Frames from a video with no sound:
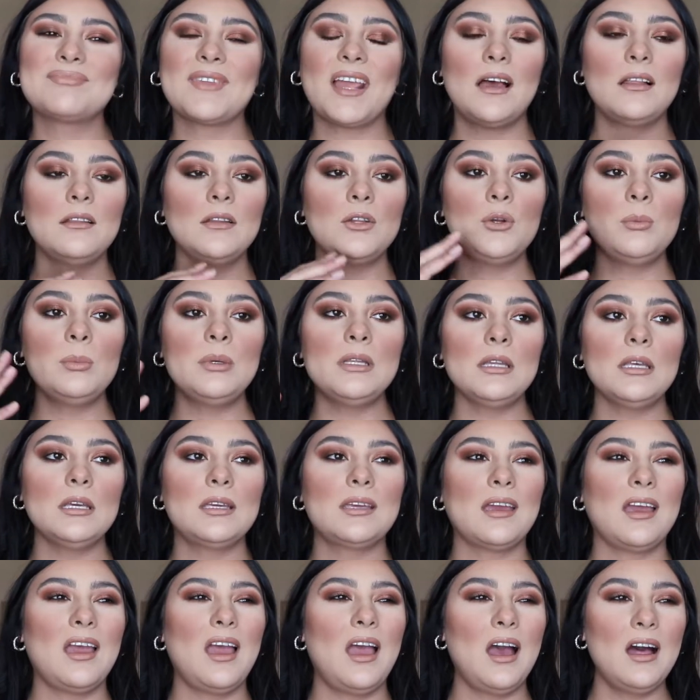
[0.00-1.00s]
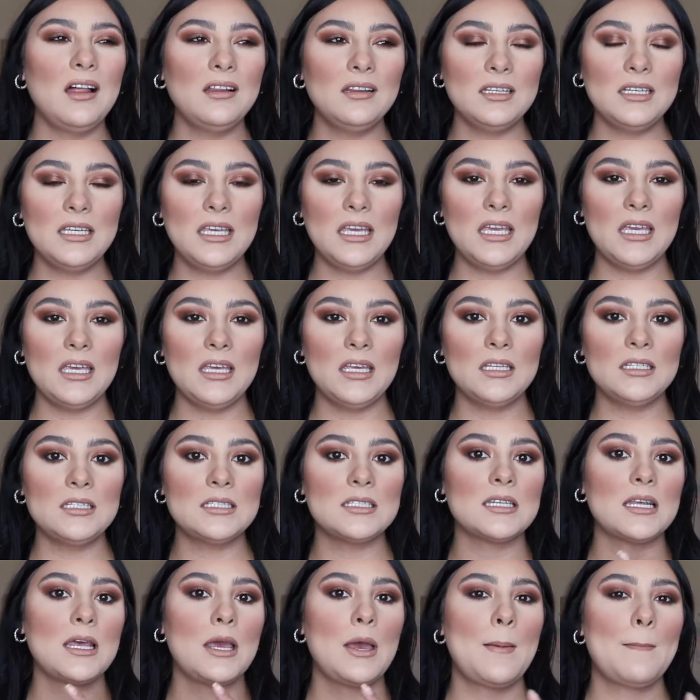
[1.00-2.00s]
little bit like
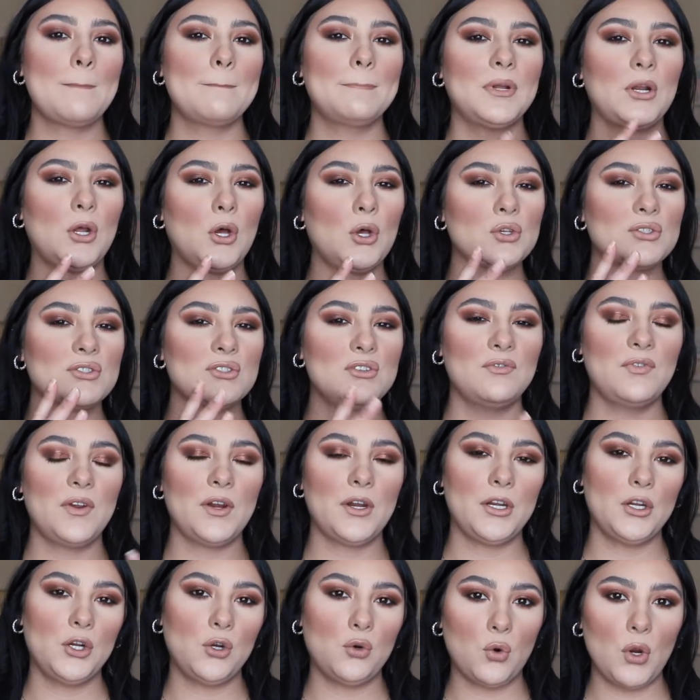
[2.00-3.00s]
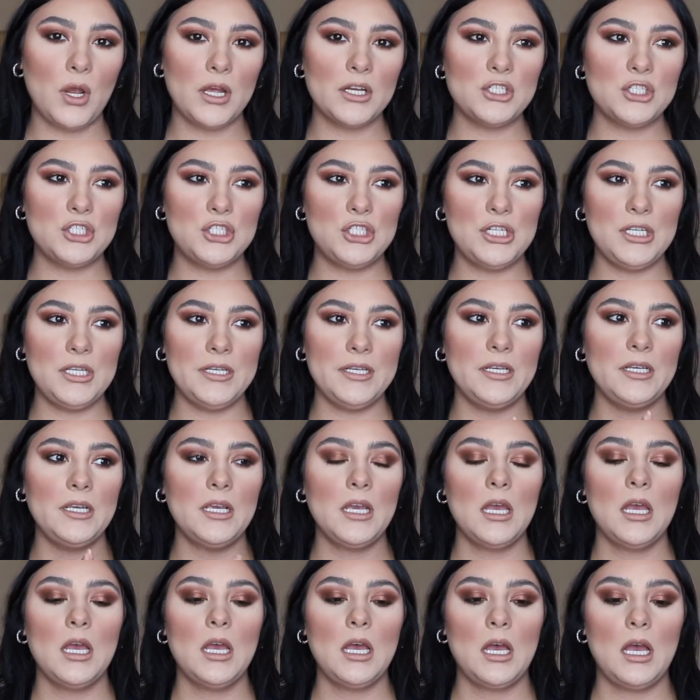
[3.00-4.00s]
elegant, but also very grungy,
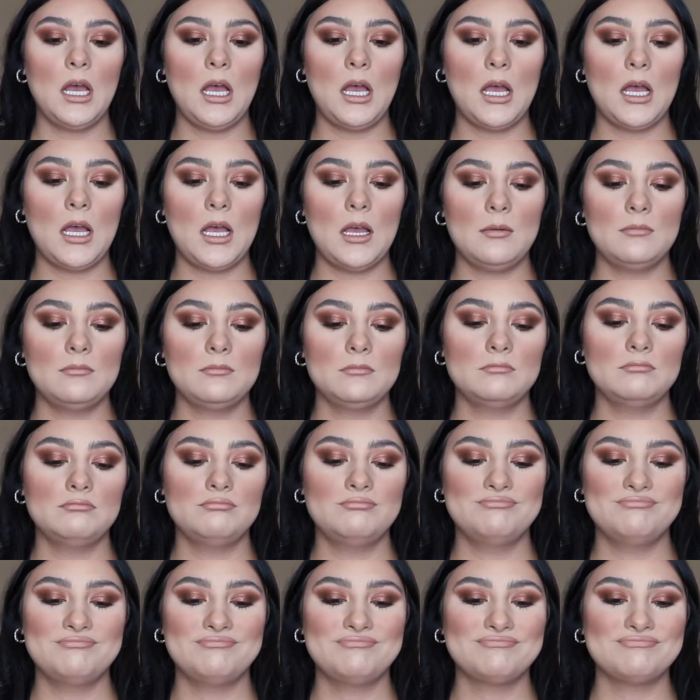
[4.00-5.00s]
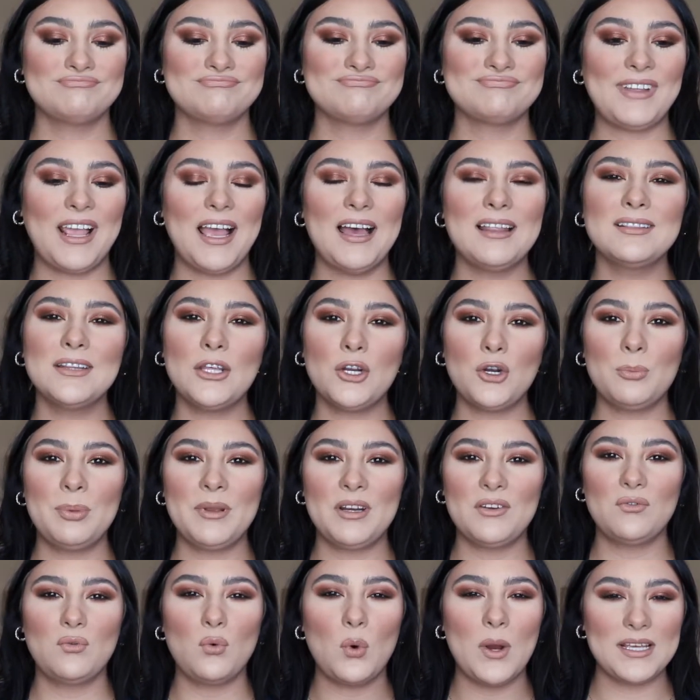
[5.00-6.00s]
a little bit
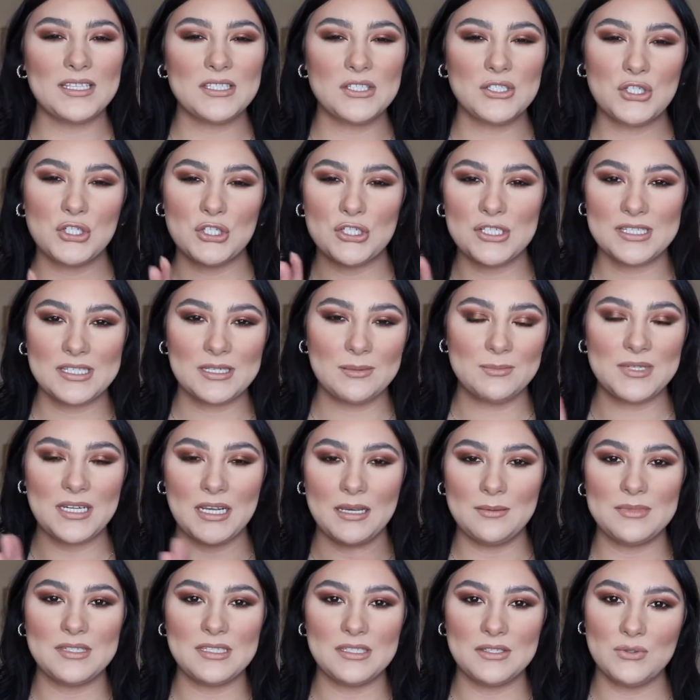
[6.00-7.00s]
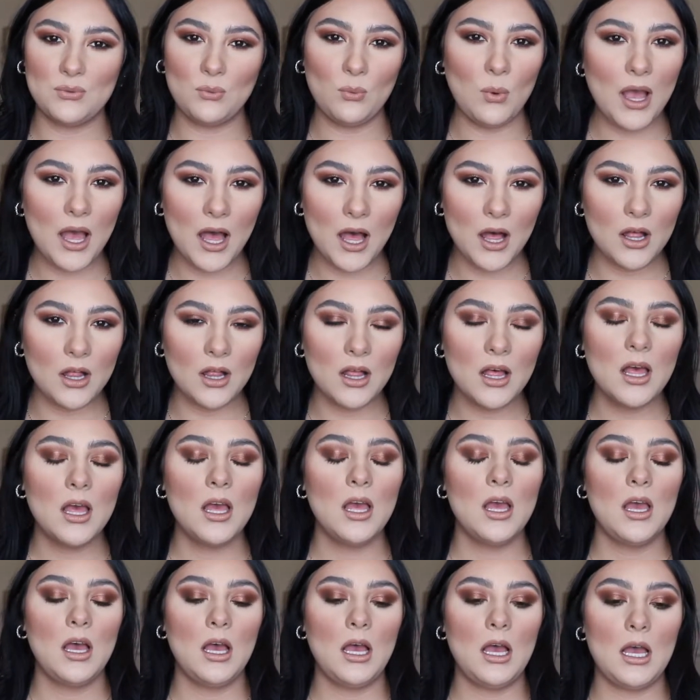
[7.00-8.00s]
of Western sometimes as well.
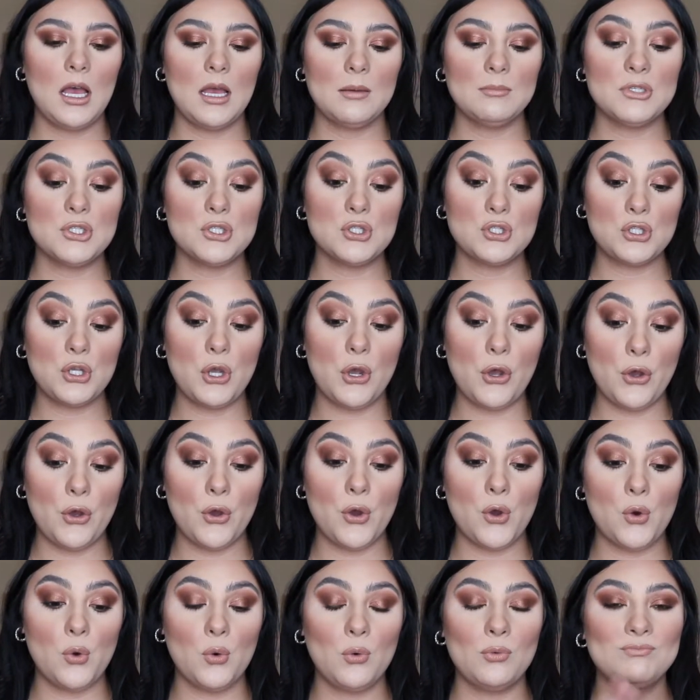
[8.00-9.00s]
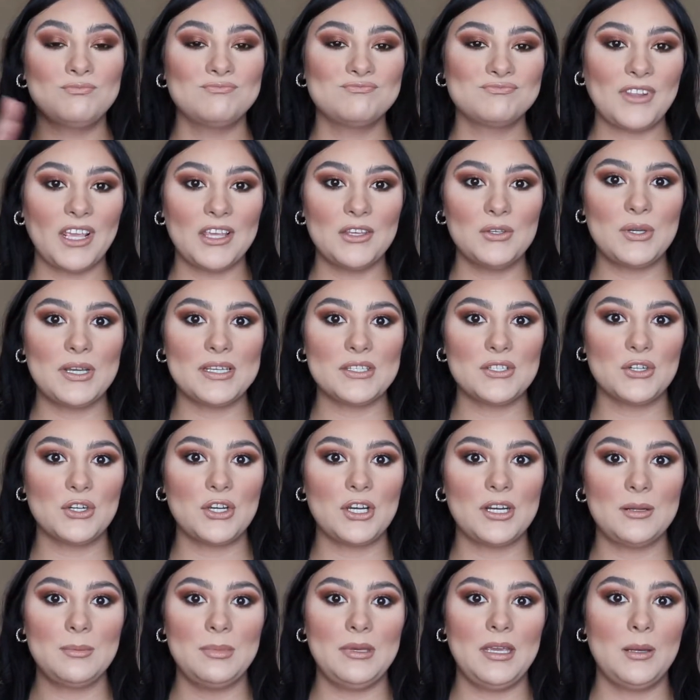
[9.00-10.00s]
So you guys are
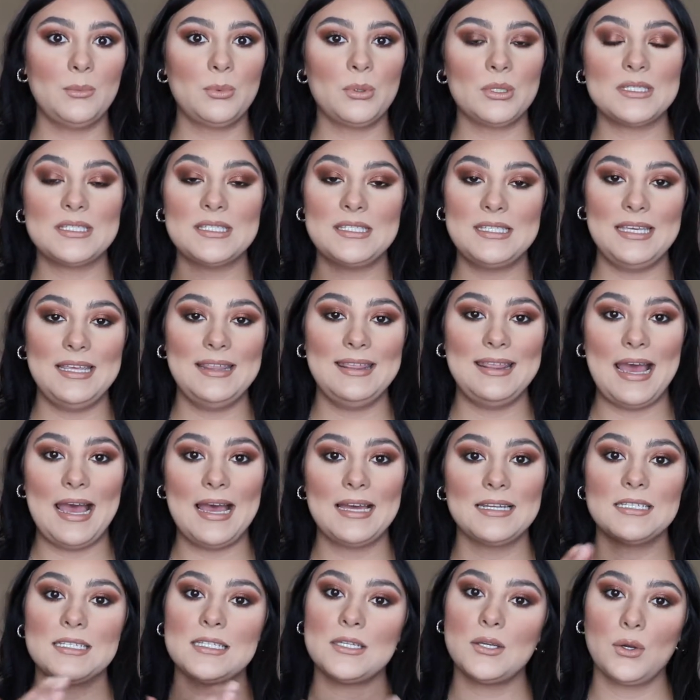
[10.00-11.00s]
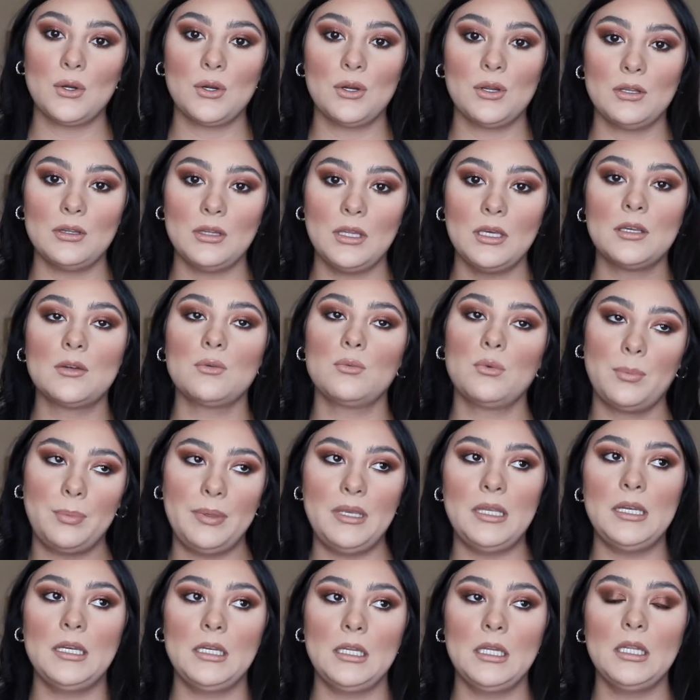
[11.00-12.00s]
gonna be able to see that like
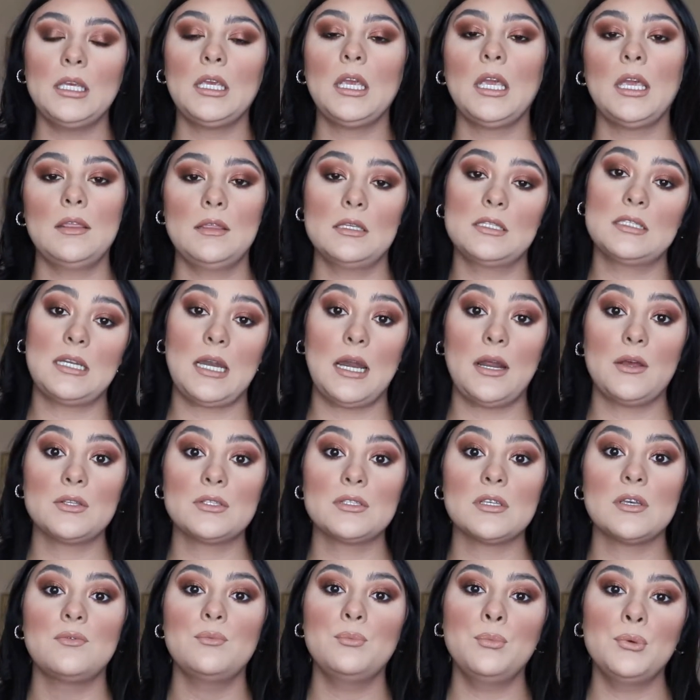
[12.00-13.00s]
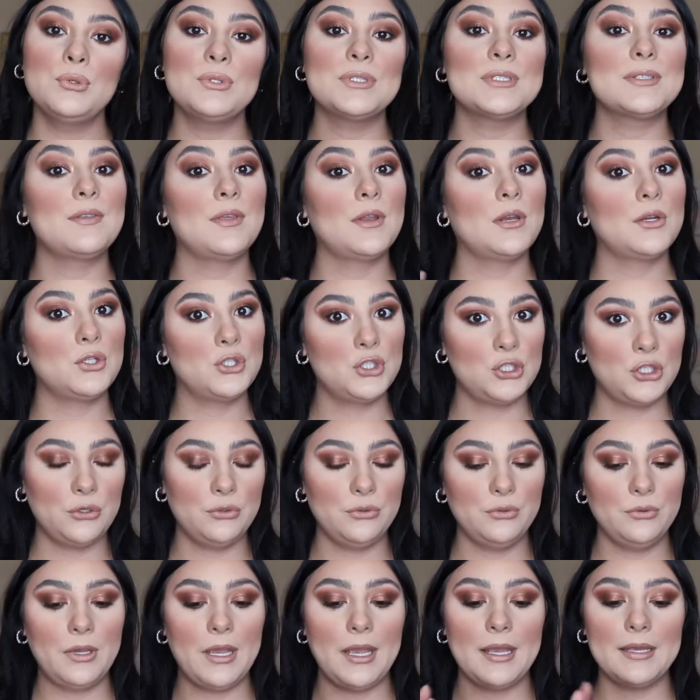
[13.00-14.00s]
repeatedly in the styles of boots that I show
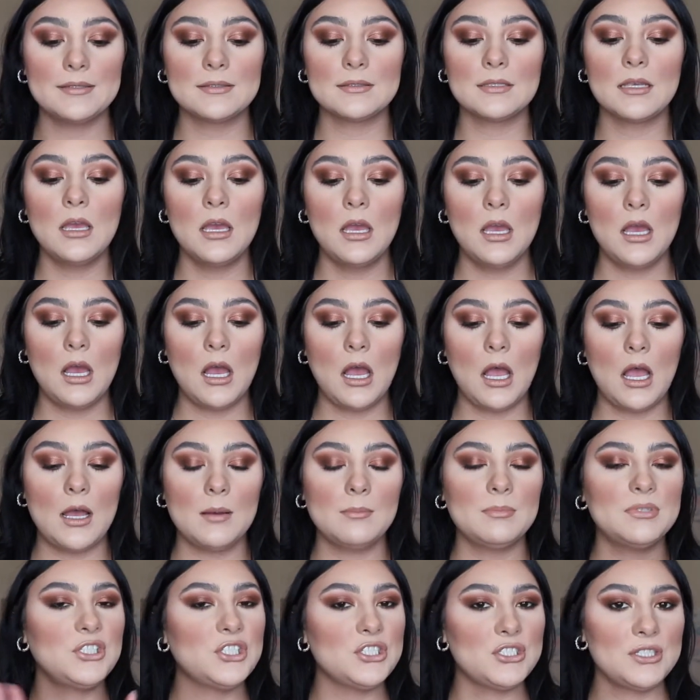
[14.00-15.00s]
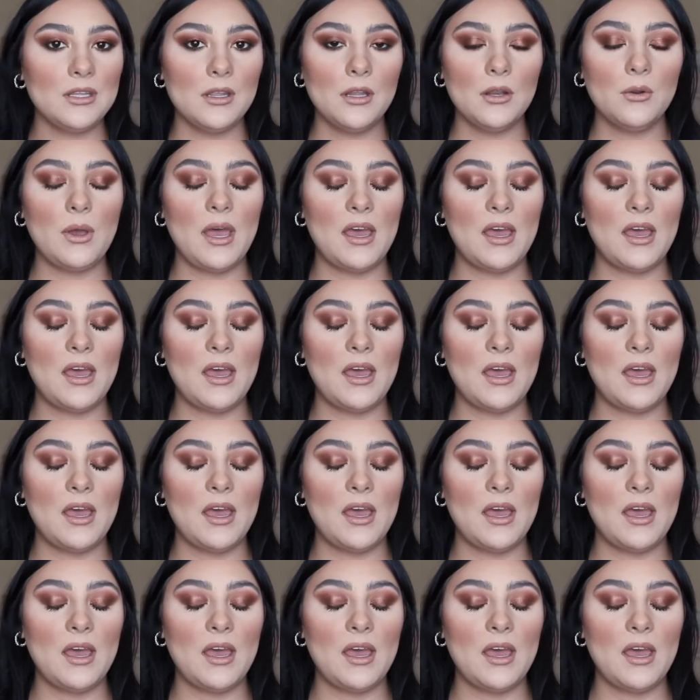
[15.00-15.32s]
you guys. But just a little